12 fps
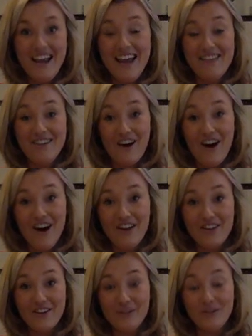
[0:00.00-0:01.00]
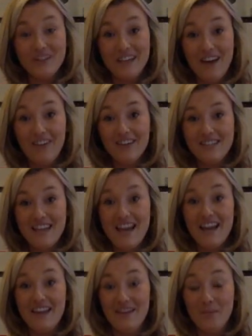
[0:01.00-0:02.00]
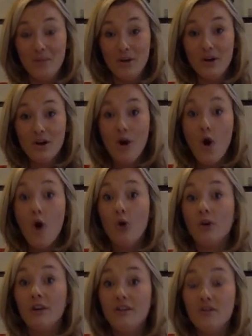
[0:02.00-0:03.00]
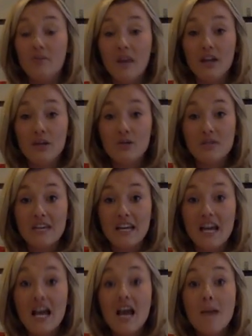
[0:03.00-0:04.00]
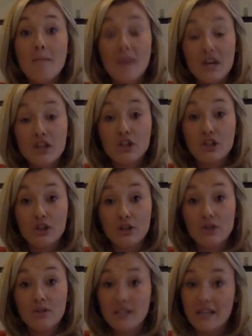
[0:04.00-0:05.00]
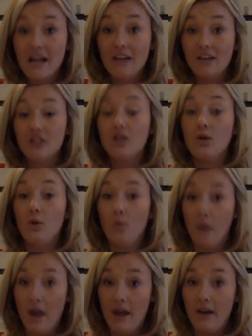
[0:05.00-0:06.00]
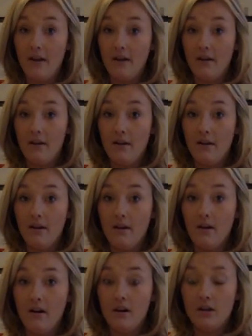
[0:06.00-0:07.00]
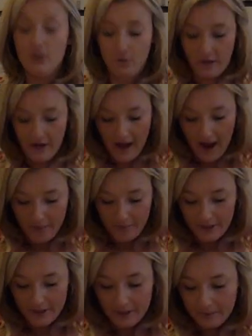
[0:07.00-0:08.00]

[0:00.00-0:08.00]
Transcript: And the author will tell us that in the book, or even by using picture clues to tell us when a story happened.